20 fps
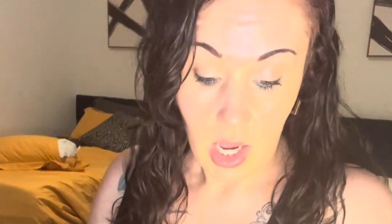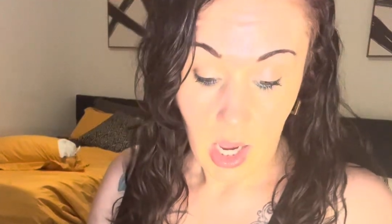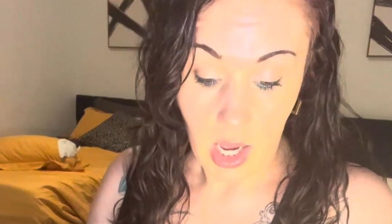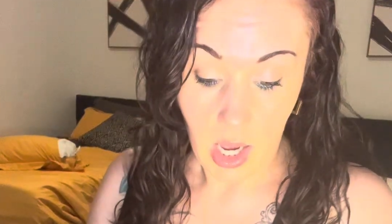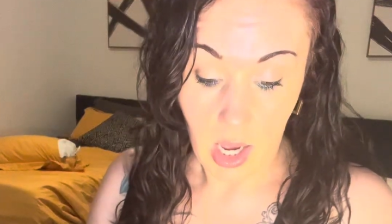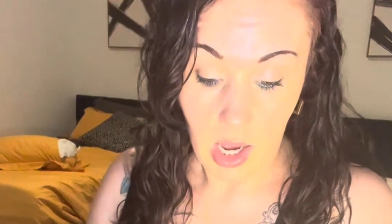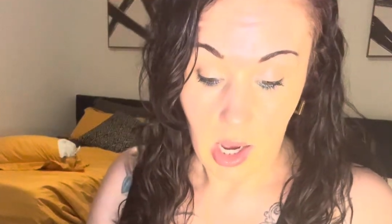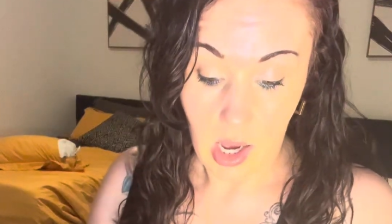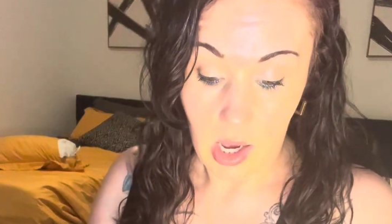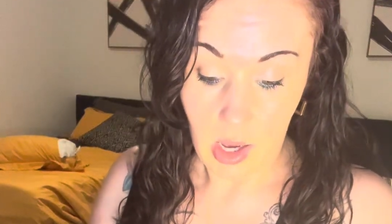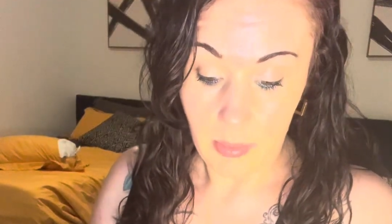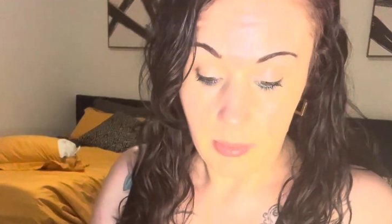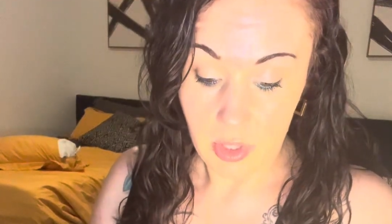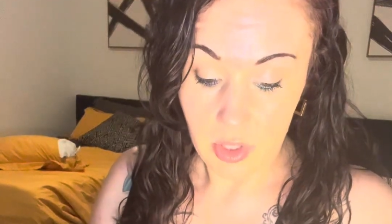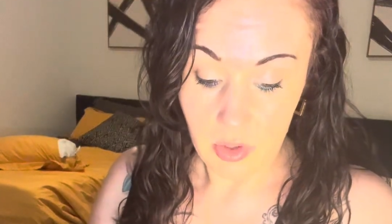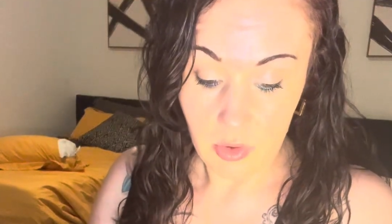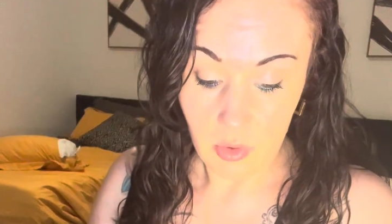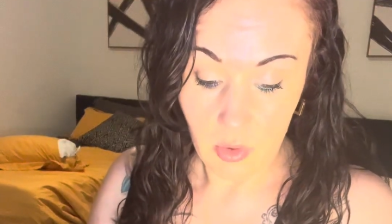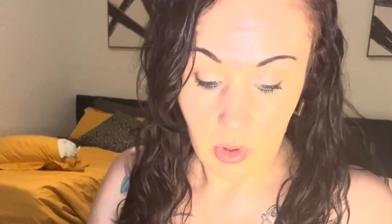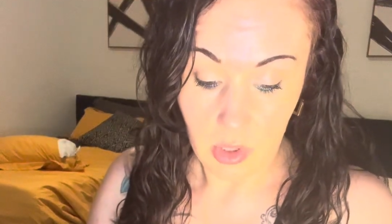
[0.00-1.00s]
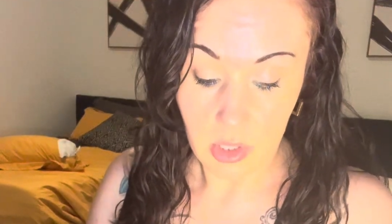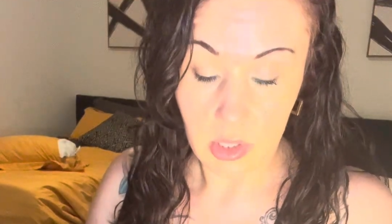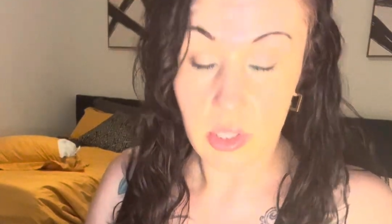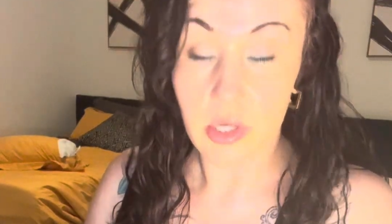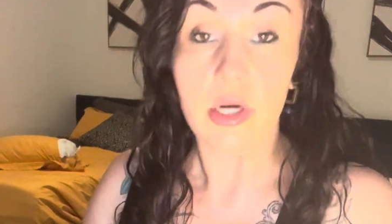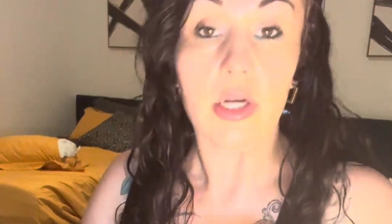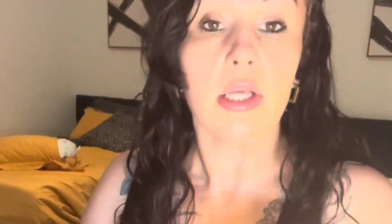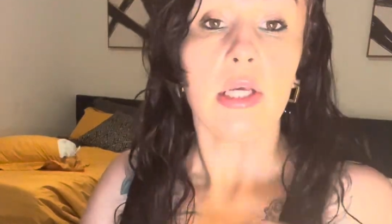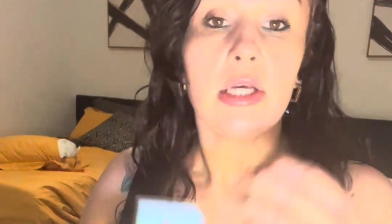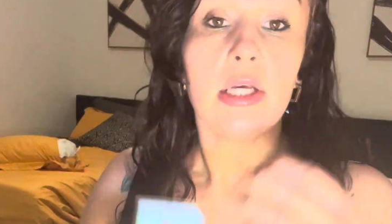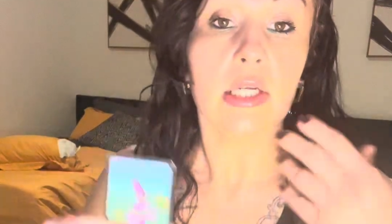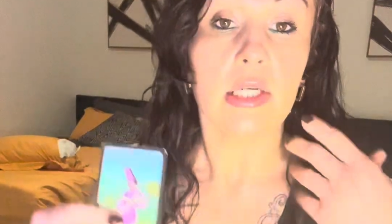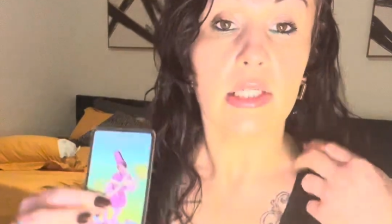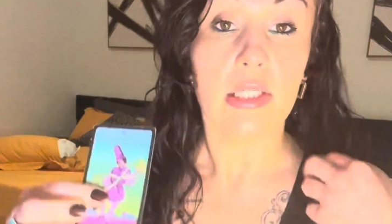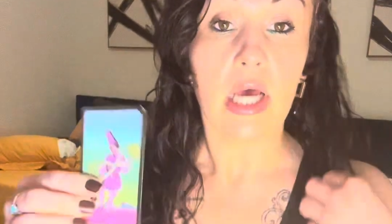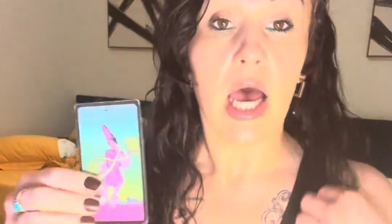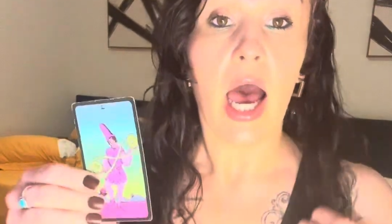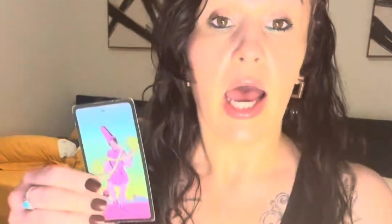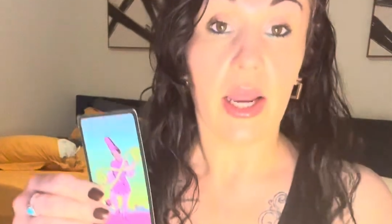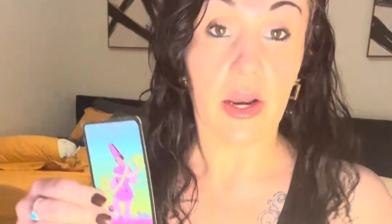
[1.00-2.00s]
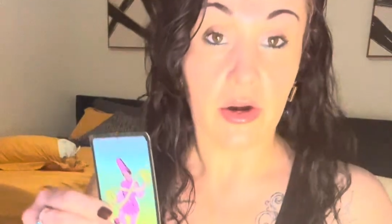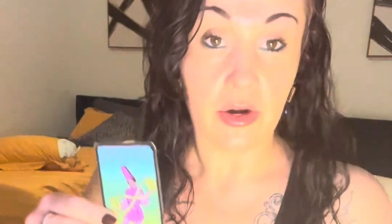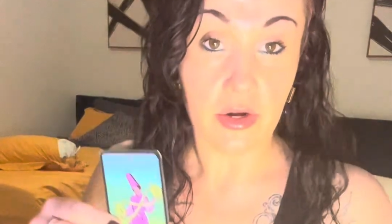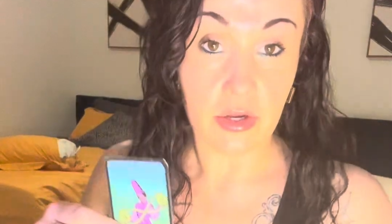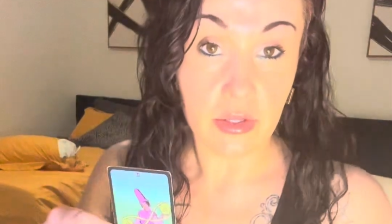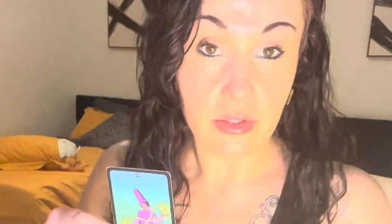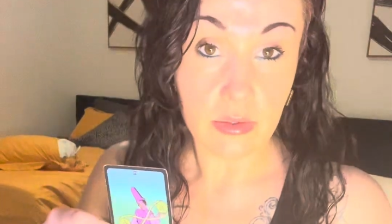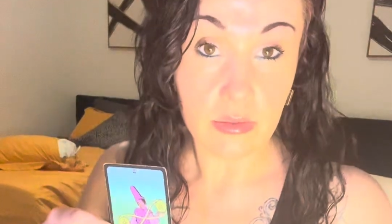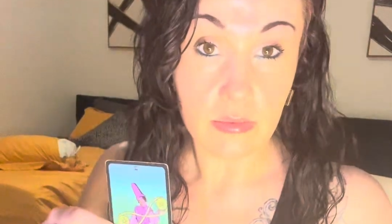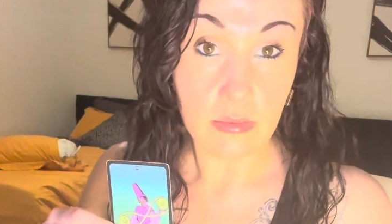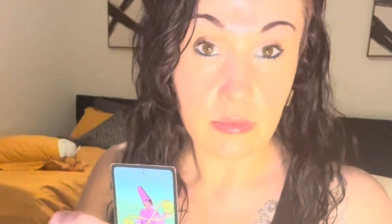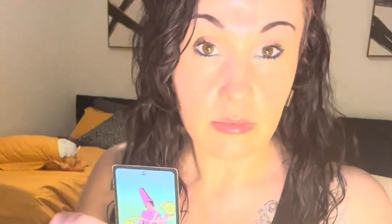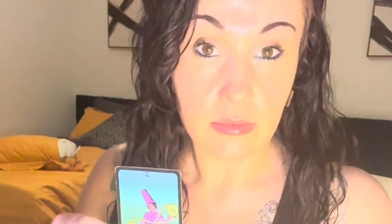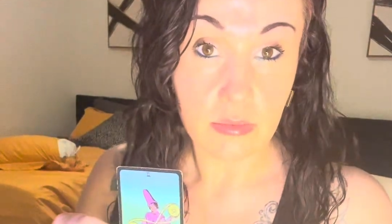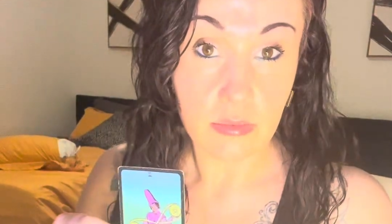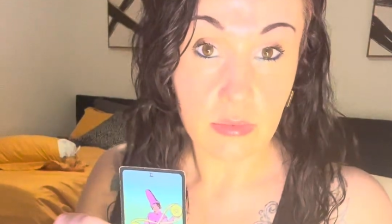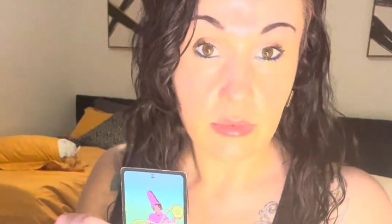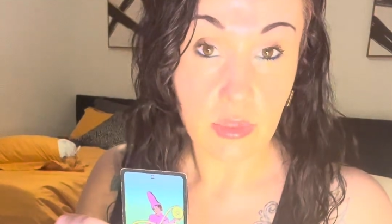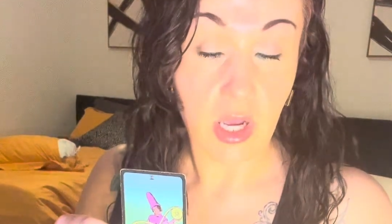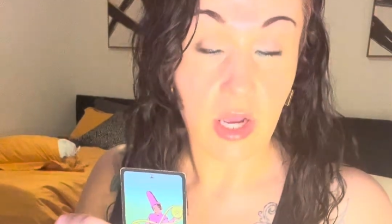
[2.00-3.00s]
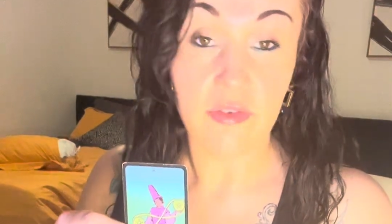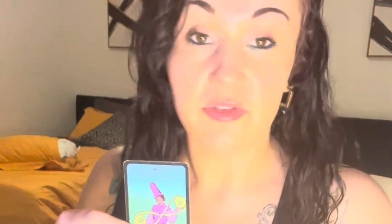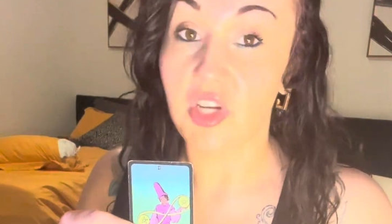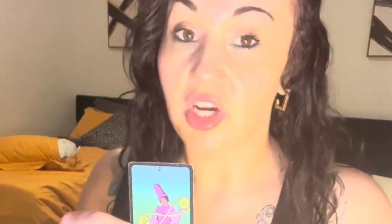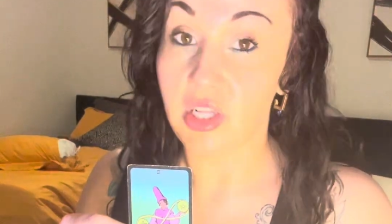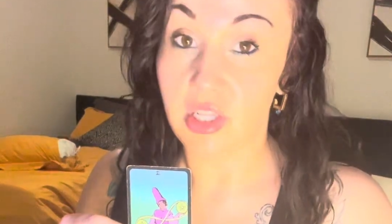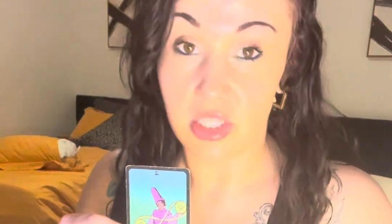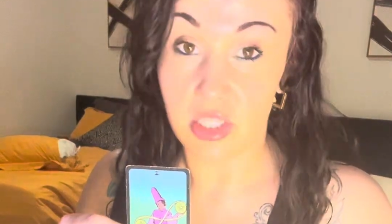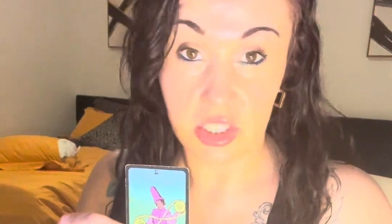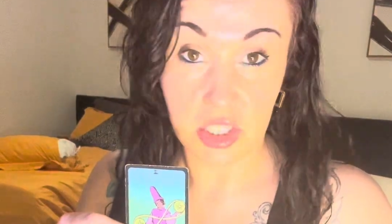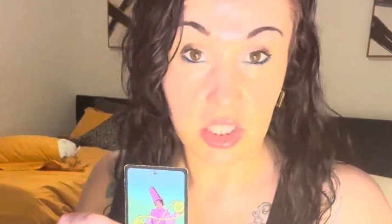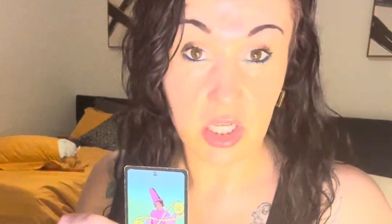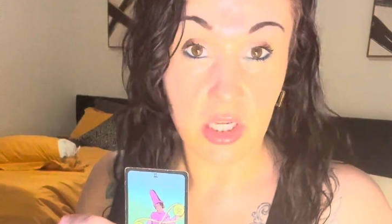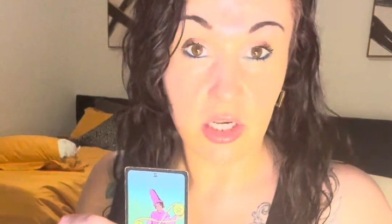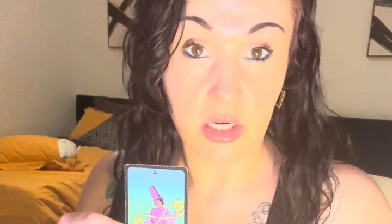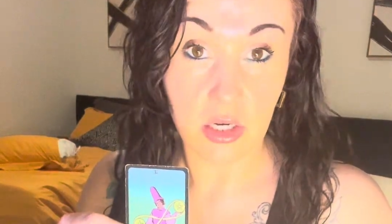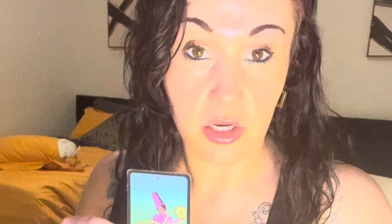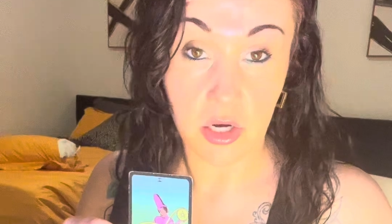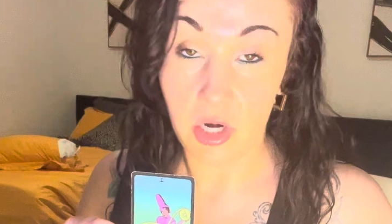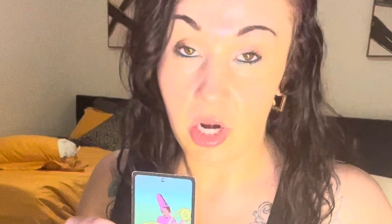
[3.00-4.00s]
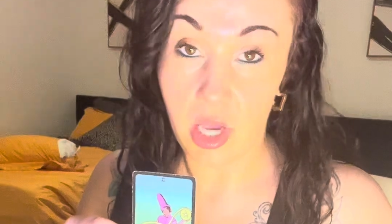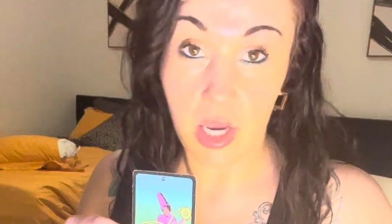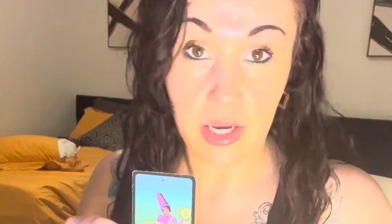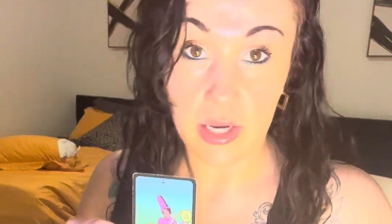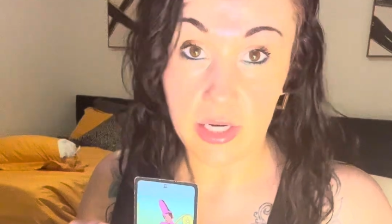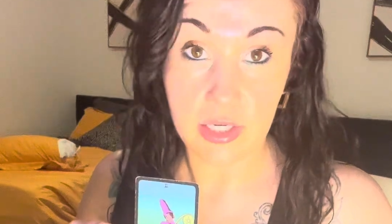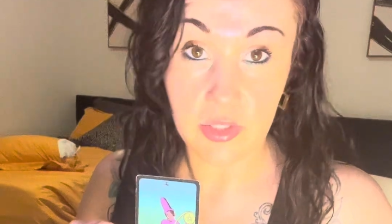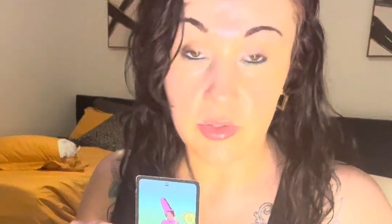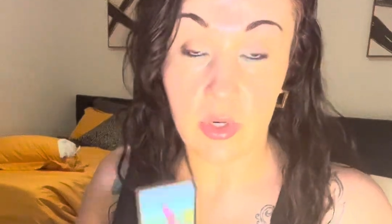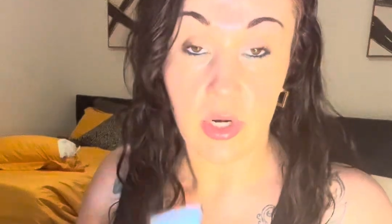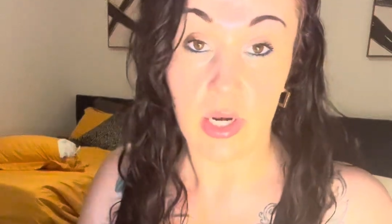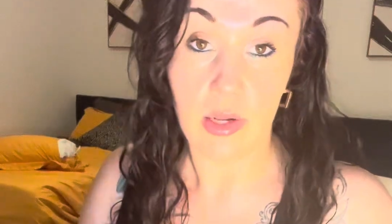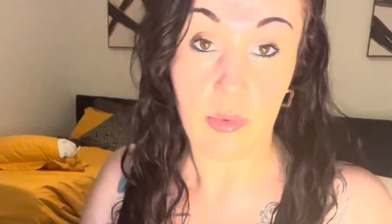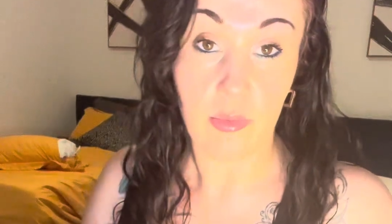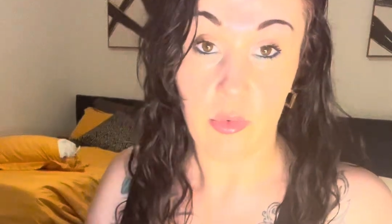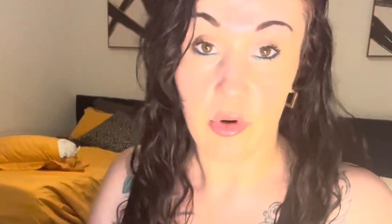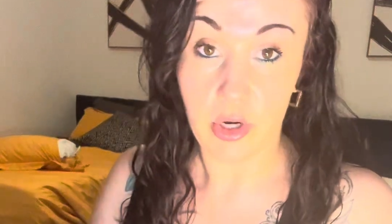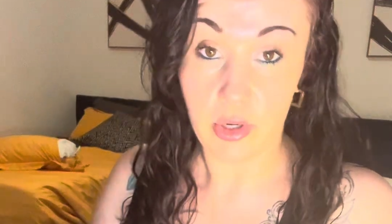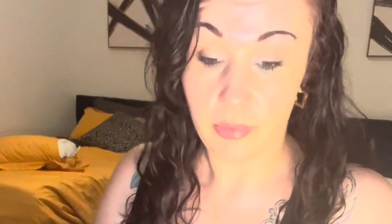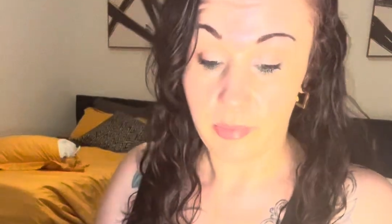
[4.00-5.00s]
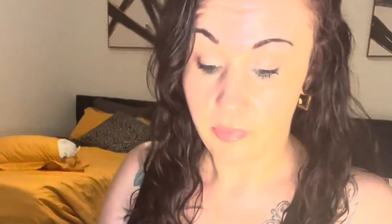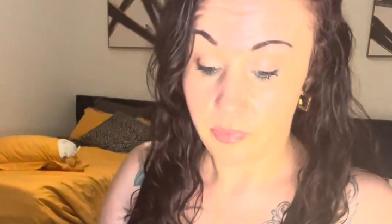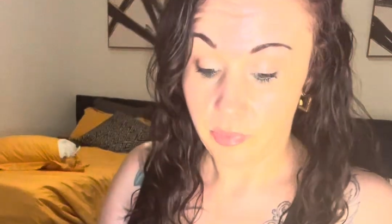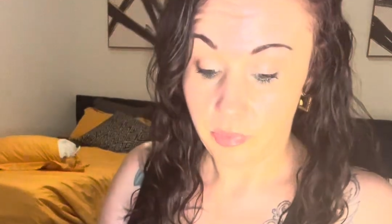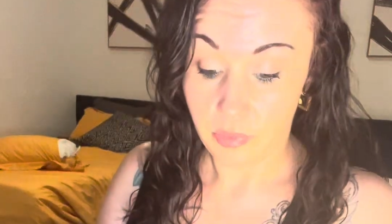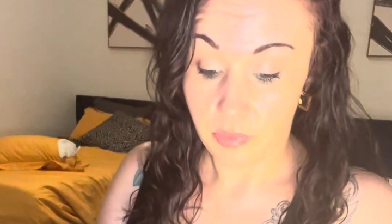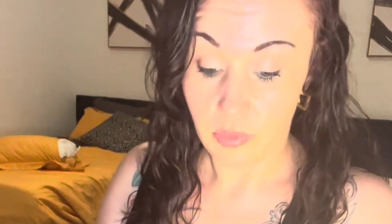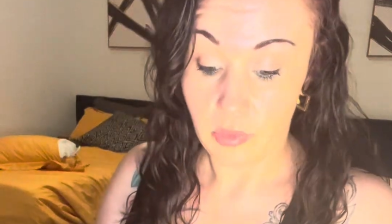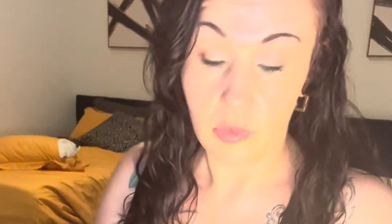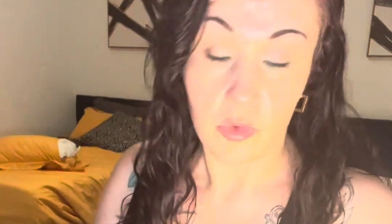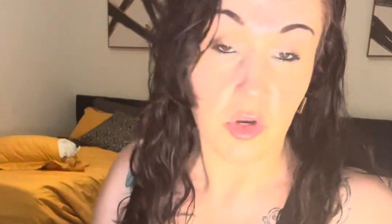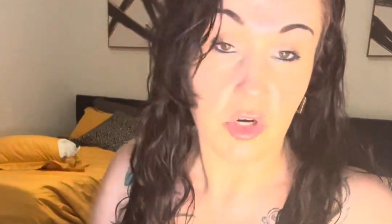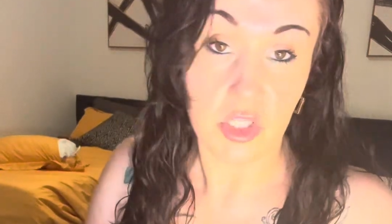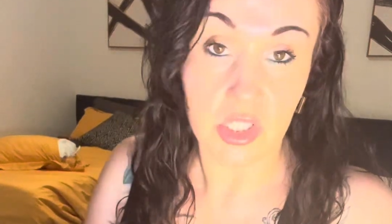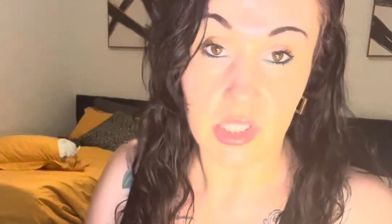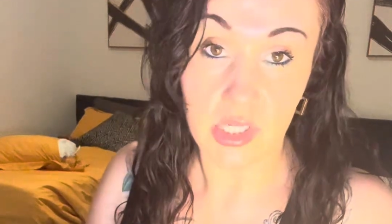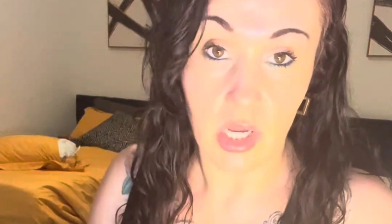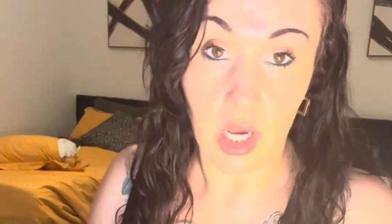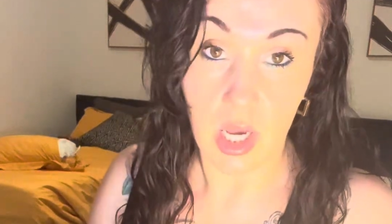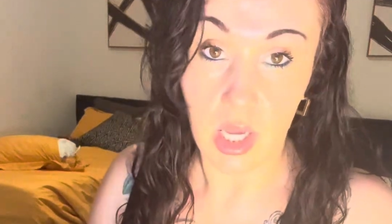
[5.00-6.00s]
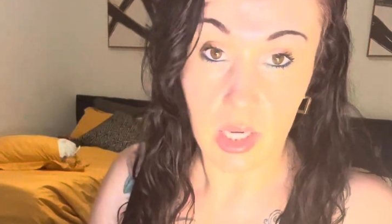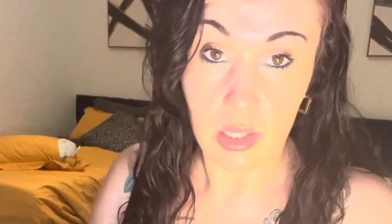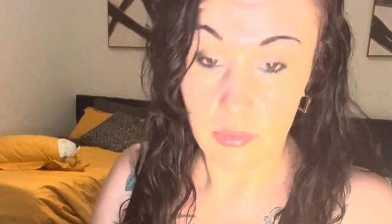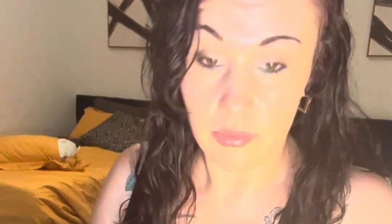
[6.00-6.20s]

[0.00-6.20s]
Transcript: You are literally tired of juggling shit. You're not going to do it anymore. You're just not.